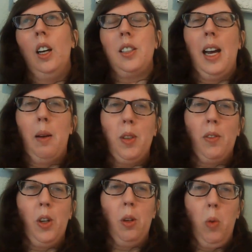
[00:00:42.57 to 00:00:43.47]

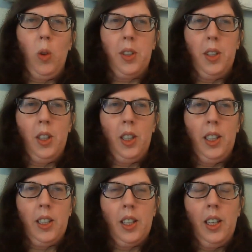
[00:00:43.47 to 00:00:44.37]
Times of Turmoil
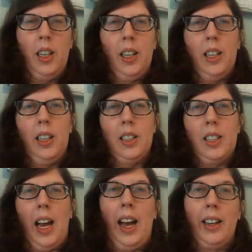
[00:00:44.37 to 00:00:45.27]
series
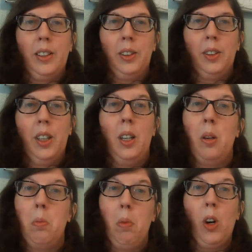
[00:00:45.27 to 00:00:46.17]
entitled
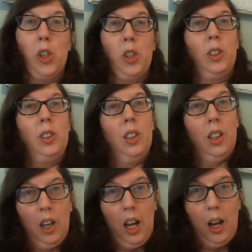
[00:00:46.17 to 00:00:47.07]
Martial
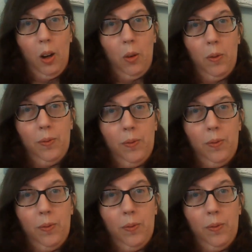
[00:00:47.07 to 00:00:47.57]
Law.